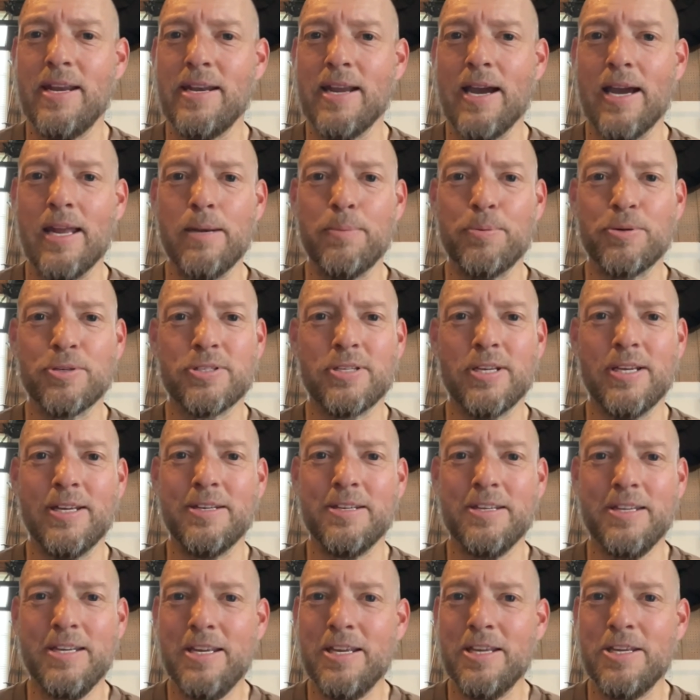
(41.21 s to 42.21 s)
90%
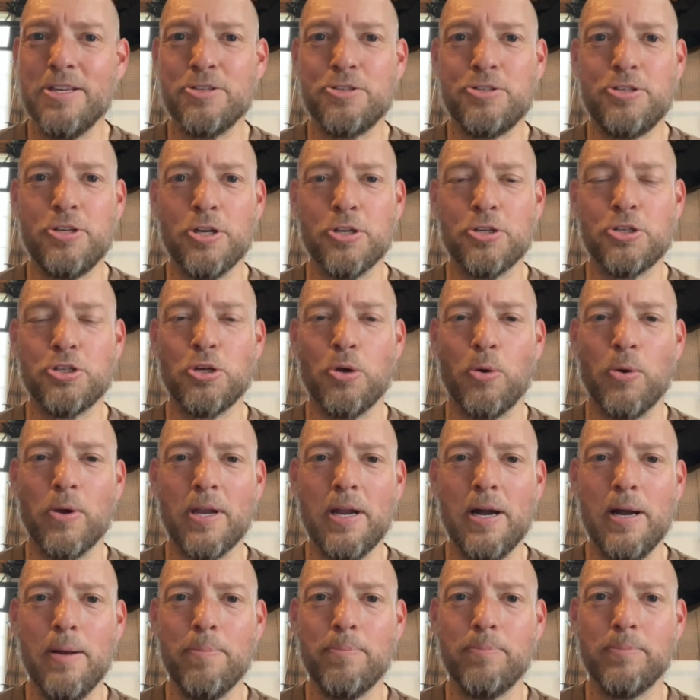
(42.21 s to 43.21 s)
is just showing
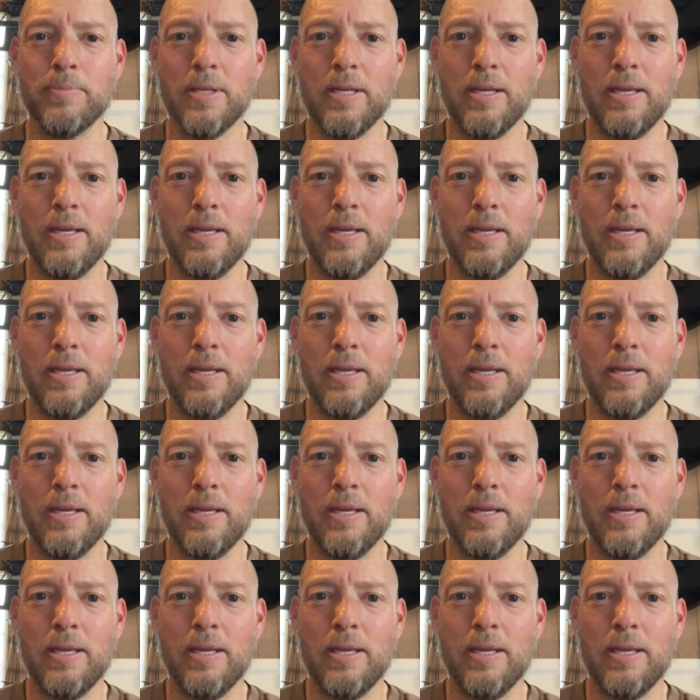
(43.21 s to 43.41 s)
up.